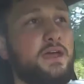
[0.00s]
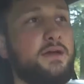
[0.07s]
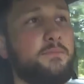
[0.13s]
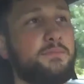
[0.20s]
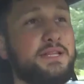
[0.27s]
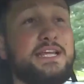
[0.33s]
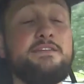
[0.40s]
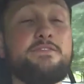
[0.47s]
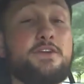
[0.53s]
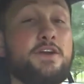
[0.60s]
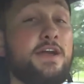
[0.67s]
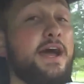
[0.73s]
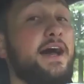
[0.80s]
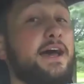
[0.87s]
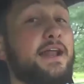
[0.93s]
Believe it or
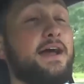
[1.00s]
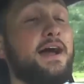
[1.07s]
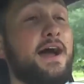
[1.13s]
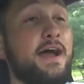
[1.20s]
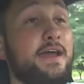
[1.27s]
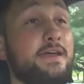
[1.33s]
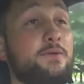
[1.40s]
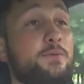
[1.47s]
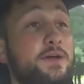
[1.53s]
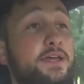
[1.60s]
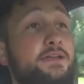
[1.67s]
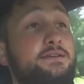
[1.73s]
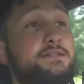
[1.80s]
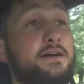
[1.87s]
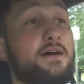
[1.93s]
not, I
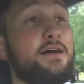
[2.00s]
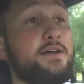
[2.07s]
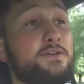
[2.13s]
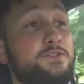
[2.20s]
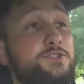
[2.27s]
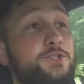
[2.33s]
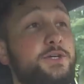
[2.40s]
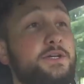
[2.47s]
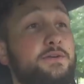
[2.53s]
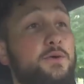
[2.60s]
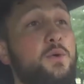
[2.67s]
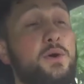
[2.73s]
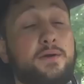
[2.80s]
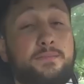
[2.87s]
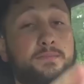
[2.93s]
went 100,
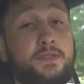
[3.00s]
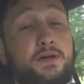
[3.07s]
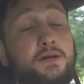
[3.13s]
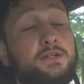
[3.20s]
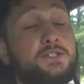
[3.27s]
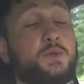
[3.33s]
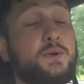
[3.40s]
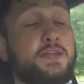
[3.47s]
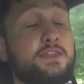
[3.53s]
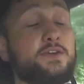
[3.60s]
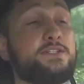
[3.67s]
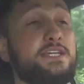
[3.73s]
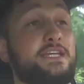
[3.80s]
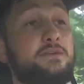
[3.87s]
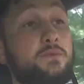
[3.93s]
or the
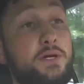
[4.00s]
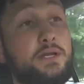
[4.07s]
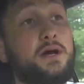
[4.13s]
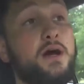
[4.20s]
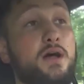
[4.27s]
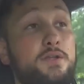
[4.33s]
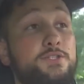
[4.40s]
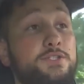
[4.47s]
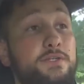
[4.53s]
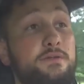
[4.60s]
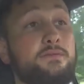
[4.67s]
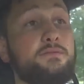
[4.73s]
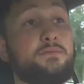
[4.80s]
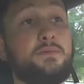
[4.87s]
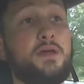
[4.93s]
2013 went
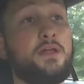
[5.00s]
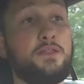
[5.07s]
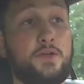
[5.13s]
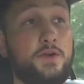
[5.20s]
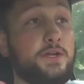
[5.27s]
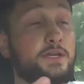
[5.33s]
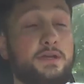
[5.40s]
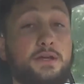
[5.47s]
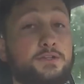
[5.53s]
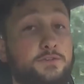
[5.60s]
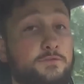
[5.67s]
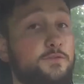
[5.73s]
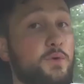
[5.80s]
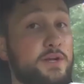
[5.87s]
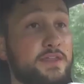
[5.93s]

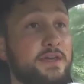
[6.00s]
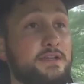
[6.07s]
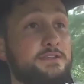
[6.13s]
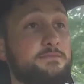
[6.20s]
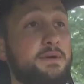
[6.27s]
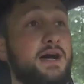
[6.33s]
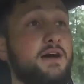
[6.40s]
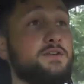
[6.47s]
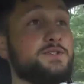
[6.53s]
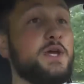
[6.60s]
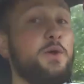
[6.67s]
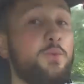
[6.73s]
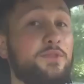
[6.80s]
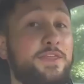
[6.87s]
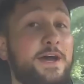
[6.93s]
140,000 miles
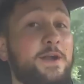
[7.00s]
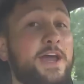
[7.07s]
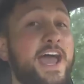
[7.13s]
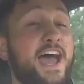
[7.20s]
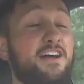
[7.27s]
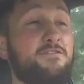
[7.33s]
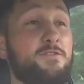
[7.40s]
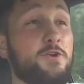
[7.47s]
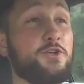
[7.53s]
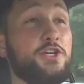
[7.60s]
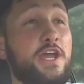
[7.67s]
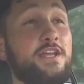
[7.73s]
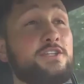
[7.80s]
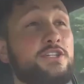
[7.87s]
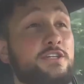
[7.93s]
without ever
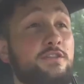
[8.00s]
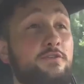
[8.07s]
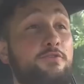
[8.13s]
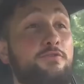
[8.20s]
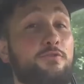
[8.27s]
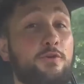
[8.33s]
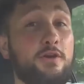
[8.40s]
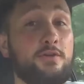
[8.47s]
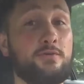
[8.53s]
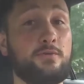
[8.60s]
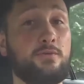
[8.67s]
changing the front